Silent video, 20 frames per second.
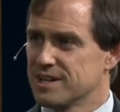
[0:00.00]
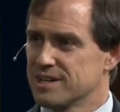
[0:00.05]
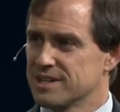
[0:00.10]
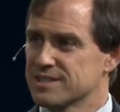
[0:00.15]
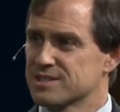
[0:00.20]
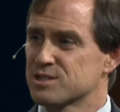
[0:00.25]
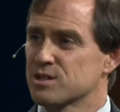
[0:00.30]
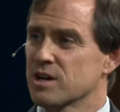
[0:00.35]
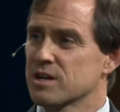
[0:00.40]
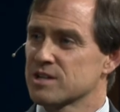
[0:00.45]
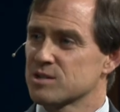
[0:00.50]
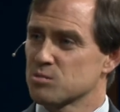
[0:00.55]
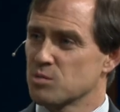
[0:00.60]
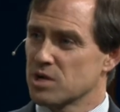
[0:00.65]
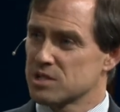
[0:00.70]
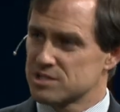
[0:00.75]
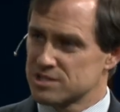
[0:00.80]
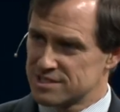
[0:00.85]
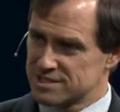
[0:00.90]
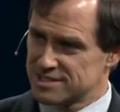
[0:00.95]
It's not in
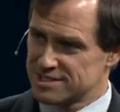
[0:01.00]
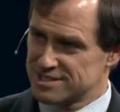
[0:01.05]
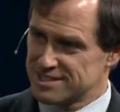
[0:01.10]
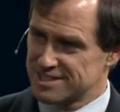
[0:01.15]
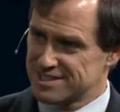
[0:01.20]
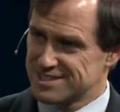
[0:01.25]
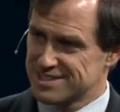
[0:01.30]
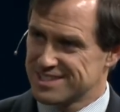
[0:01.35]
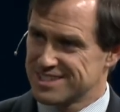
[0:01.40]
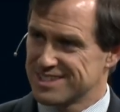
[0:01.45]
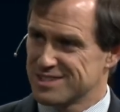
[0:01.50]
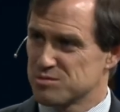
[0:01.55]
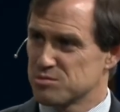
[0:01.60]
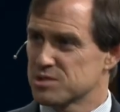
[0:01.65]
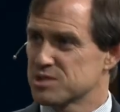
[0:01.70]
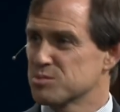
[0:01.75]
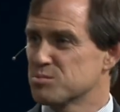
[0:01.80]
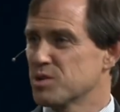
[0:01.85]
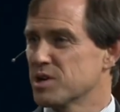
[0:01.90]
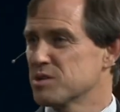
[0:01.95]
Washington, D.C.
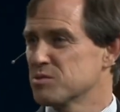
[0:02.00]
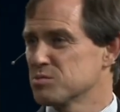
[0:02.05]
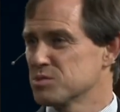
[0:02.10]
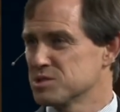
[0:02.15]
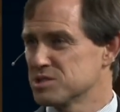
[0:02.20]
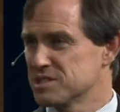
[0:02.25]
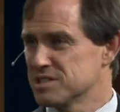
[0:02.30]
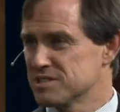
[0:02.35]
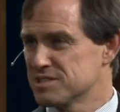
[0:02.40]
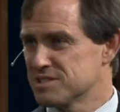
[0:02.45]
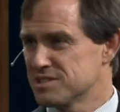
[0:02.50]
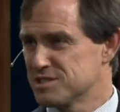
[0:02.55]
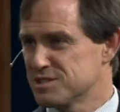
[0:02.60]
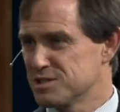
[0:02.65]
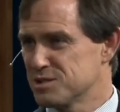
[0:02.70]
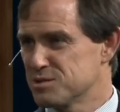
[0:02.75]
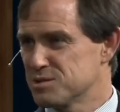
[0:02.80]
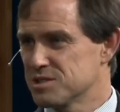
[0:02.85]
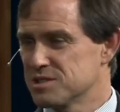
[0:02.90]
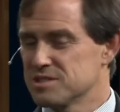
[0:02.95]
with the Bretton Woods
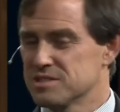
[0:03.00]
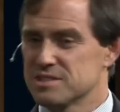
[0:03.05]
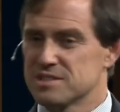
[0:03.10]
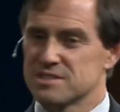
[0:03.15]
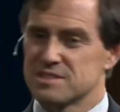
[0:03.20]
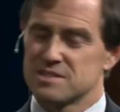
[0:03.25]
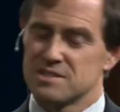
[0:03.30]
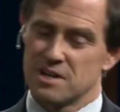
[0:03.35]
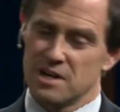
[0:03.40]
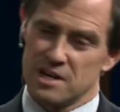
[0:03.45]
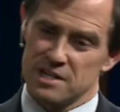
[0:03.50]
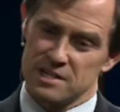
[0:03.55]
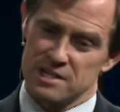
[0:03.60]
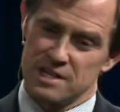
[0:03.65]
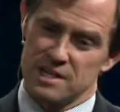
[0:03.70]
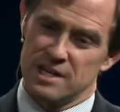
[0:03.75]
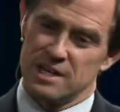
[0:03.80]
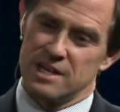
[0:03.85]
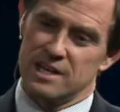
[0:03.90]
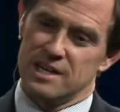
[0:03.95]
institutions. It's not
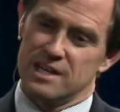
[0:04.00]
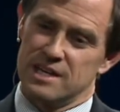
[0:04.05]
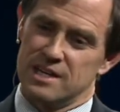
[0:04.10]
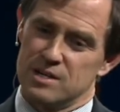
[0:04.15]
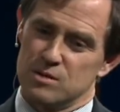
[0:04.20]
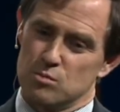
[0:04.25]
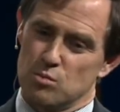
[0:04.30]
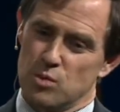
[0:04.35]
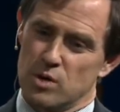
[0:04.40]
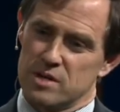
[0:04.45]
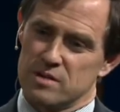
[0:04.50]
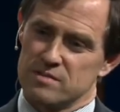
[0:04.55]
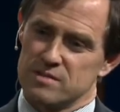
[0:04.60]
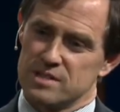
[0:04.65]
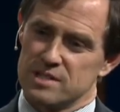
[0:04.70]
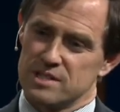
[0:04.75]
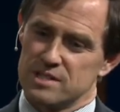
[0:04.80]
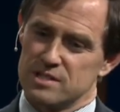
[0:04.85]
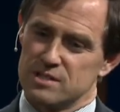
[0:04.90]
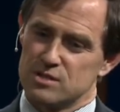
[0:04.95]
in one of
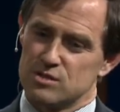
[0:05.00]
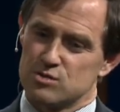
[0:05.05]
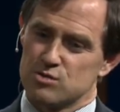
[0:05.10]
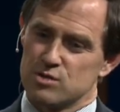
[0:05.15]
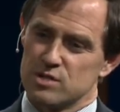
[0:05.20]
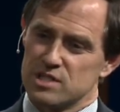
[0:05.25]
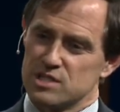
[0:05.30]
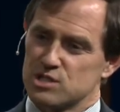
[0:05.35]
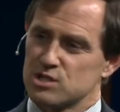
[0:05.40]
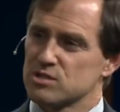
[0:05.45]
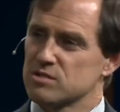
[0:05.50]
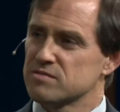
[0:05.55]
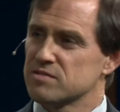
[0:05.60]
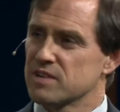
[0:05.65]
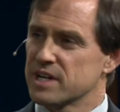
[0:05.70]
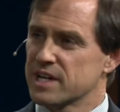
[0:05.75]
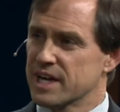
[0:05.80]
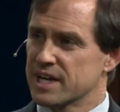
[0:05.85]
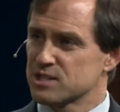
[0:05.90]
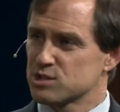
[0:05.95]
the traditional
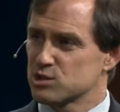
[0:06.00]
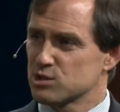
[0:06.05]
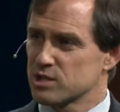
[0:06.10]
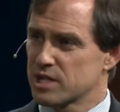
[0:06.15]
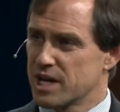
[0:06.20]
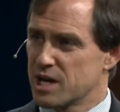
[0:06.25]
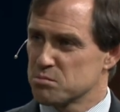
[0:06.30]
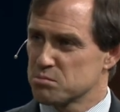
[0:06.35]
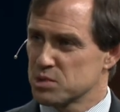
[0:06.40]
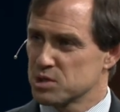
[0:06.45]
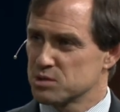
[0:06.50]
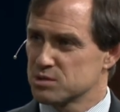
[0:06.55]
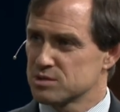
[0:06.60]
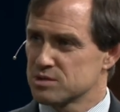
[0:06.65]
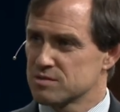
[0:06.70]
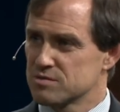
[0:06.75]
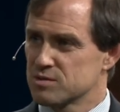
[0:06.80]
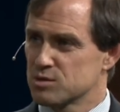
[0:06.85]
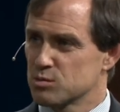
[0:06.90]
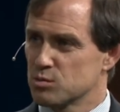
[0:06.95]
financial capitals
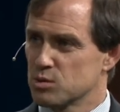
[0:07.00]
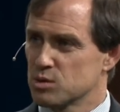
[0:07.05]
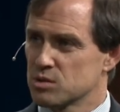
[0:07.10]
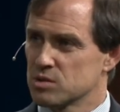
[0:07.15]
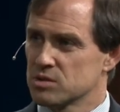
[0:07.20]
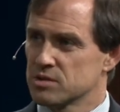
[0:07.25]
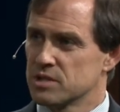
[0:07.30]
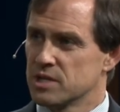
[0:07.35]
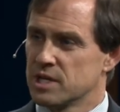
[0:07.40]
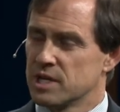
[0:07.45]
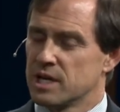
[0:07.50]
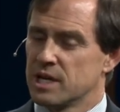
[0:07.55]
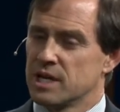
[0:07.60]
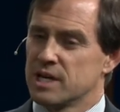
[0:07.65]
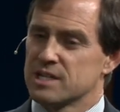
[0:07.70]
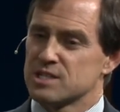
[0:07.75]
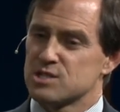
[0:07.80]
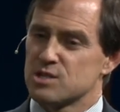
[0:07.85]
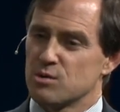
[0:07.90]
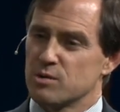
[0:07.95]
of the world.
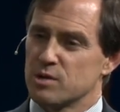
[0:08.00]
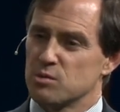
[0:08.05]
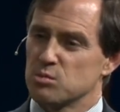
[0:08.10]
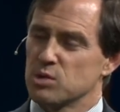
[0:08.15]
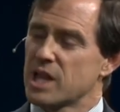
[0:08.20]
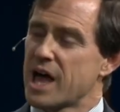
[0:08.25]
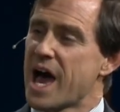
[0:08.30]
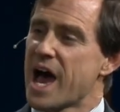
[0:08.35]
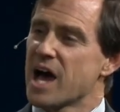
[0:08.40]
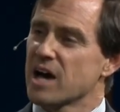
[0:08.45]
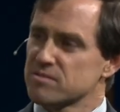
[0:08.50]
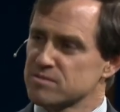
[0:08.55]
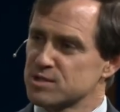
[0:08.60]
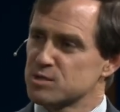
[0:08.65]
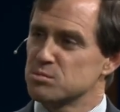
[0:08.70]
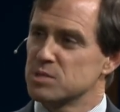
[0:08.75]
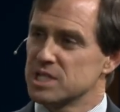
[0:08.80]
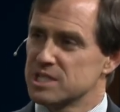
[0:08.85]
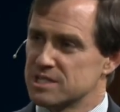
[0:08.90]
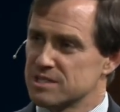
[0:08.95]
So it will have to
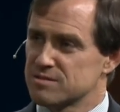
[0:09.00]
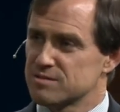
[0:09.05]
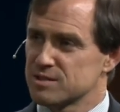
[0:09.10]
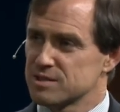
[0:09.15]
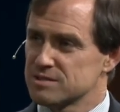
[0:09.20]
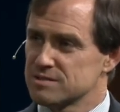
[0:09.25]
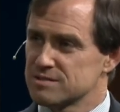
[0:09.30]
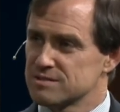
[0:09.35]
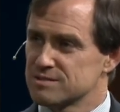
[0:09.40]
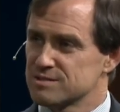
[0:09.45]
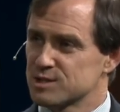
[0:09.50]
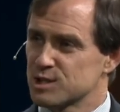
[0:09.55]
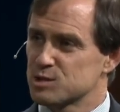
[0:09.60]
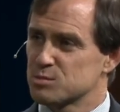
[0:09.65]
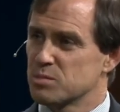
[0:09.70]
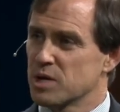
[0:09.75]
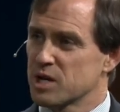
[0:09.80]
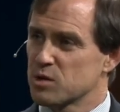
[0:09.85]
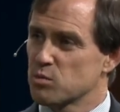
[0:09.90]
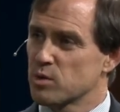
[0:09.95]
be different
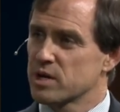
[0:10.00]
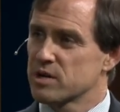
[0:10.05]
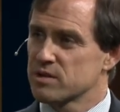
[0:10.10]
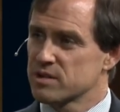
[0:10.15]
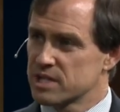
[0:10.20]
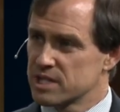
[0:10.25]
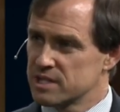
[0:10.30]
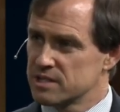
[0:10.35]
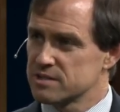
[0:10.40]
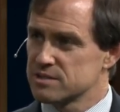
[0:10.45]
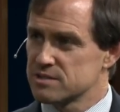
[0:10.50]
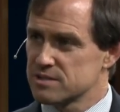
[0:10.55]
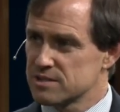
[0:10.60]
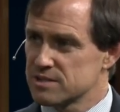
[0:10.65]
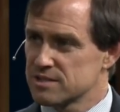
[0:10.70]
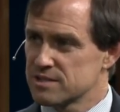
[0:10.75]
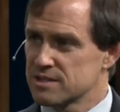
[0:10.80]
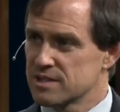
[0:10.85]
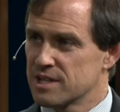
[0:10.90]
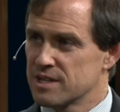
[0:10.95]
just by where it is
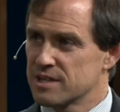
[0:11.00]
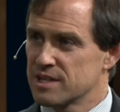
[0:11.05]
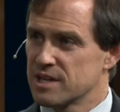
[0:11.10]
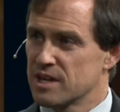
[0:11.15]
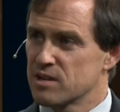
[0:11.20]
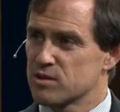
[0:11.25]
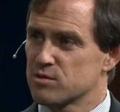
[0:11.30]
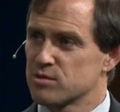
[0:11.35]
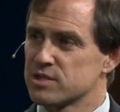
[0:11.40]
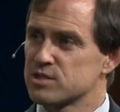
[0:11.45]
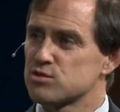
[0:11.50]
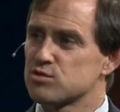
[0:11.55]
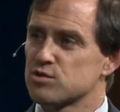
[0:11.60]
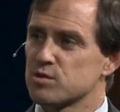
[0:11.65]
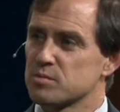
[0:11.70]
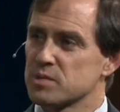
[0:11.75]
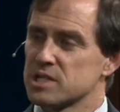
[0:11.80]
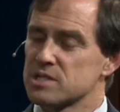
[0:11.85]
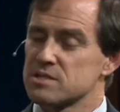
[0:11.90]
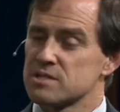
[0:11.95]
than the other
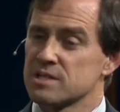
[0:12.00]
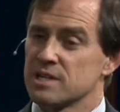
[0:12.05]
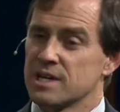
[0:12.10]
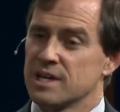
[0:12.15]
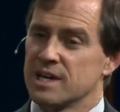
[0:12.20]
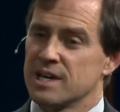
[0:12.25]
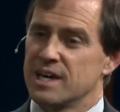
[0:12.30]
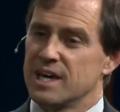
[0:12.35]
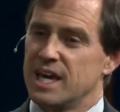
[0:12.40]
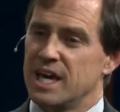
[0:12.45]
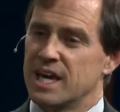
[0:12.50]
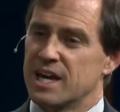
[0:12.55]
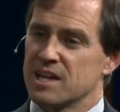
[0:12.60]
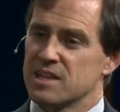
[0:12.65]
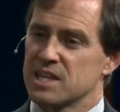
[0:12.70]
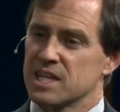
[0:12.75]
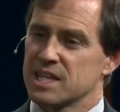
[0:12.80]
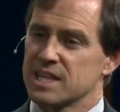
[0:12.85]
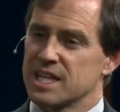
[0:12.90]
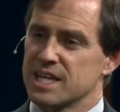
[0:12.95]
instruments. And I
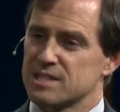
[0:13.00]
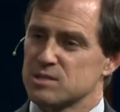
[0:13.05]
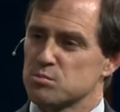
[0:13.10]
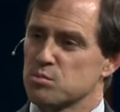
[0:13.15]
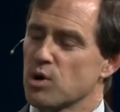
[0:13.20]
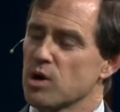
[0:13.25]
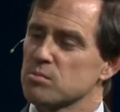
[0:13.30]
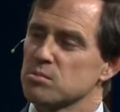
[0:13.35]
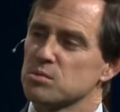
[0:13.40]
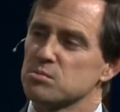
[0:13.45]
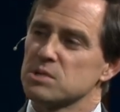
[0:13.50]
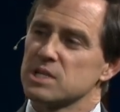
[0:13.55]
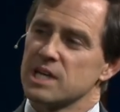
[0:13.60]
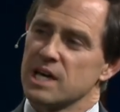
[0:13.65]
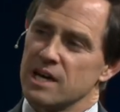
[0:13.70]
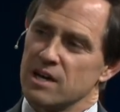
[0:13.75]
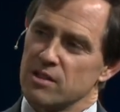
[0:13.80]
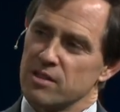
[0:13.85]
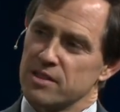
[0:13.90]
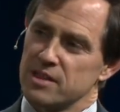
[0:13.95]
think that's probably
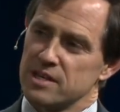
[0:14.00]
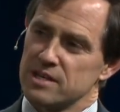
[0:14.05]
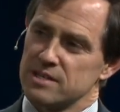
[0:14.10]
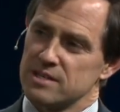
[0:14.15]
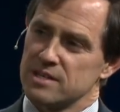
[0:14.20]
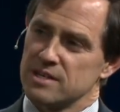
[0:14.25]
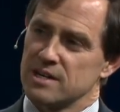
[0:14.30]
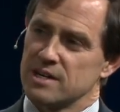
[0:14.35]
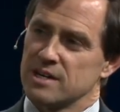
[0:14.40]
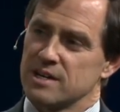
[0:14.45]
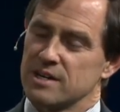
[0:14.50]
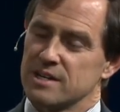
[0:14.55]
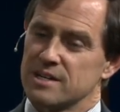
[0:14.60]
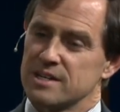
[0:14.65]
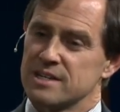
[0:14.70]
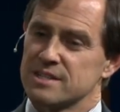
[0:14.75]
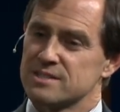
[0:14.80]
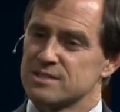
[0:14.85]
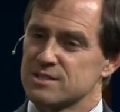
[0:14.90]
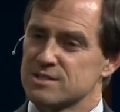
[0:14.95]
healthy.
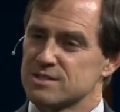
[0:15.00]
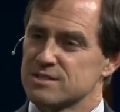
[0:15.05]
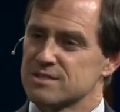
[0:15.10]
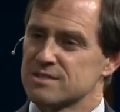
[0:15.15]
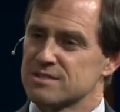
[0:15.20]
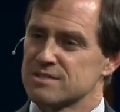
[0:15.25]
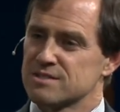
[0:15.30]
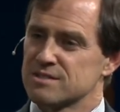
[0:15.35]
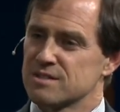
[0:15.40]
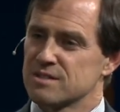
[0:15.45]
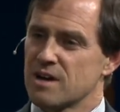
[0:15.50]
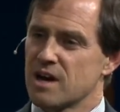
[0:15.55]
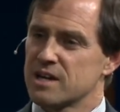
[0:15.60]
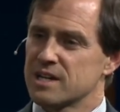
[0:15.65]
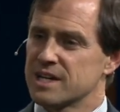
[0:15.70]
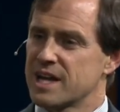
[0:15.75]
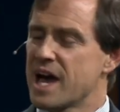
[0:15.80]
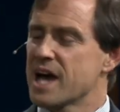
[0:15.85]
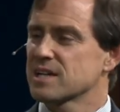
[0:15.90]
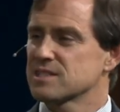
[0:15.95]
It's not
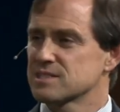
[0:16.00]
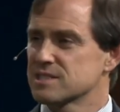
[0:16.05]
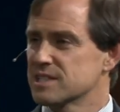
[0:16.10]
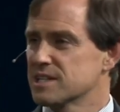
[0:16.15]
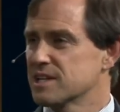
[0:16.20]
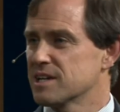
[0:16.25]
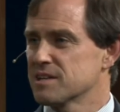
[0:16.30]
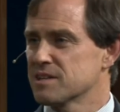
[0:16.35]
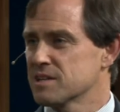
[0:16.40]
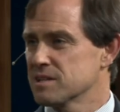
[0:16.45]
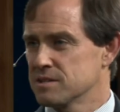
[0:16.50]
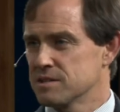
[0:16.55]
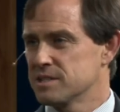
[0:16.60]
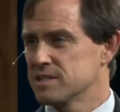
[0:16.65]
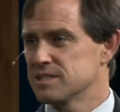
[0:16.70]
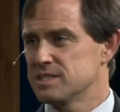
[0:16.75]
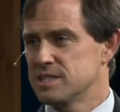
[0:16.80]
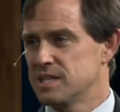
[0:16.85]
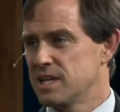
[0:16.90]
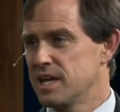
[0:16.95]
an accident, I think, that
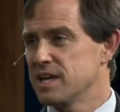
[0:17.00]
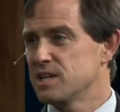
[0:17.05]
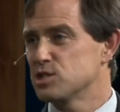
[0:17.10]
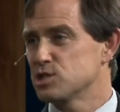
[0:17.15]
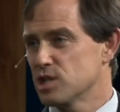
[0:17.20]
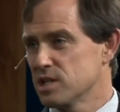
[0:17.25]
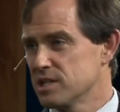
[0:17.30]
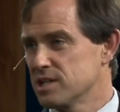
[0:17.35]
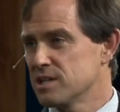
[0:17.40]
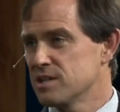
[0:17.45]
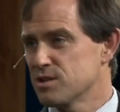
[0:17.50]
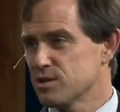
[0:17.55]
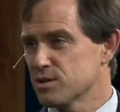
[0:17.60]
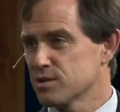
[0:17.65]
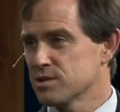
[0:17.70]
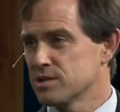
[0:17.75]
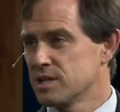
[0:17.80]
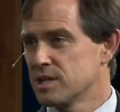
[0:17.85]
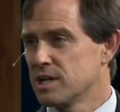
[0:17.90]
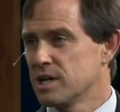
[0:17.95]
it's in Asia either,